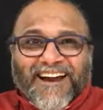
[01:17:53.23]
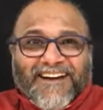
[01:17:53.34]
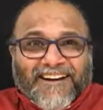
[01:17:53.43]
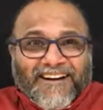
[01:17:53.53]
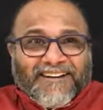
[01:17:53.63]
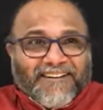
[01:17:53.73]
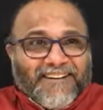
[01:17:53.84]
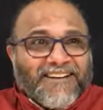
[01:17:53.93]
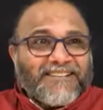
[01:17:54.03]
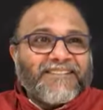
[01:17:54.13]
and it
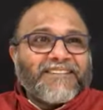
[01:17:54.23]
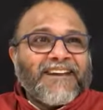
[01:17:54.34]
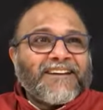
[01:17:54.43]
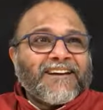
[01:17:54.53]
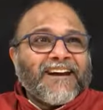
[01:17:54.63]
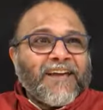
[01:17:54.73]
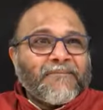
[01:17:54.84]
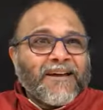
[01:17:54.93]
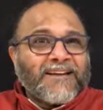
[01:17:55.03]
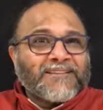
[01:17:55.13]
reached that
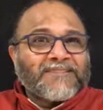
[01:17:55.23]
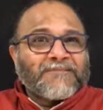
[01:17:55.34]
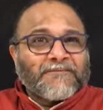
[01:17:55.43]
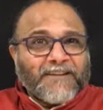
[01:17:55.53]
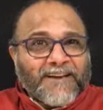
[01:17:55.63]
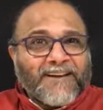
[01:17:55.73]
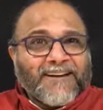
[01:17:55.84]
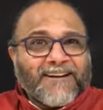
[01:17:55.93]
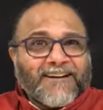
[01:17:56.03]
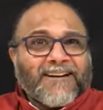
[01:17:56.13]
climax
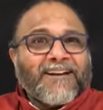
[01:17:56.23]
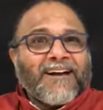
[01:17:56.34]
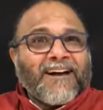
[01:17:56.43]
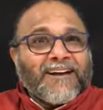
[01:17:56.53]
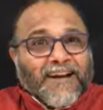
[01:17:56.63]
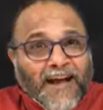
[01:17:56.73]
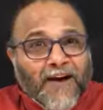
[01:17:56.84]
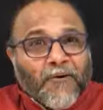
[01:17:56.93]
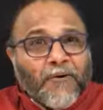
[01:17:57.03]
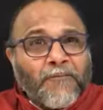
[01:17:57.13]
where
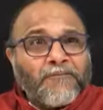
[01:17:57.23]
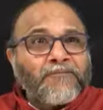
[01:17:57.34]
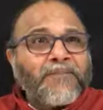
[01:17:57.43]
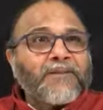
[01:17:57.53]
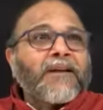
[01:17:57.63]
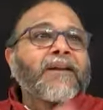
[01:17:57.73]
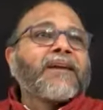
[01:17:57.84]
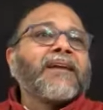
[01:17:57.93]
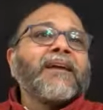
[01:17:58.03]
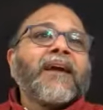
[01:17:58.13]
now
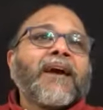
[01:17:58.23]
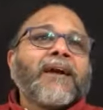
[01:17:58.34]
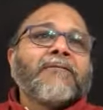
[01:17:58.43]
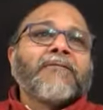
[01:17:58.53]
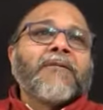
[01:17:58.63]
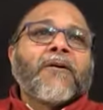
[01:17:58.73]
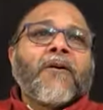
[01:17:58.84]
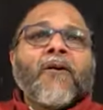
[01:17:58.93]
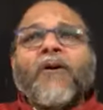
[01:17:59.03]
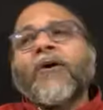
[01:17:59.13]
suddenly
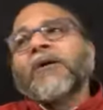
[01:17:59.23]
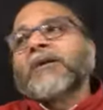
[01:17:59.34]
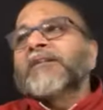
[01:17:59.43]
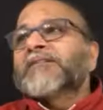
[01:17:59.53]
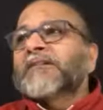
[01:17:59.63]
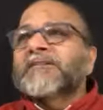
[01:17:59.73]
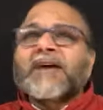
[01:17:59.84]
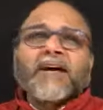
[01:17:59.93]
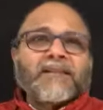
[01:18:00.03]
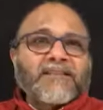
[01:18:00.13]
all teachings
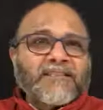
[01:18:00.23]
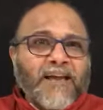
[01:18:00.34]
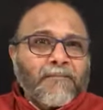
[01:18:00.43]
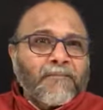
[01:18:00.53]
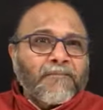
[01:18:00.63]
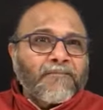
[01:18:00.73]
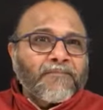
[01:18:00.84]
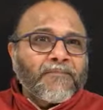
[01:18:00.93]
are the same.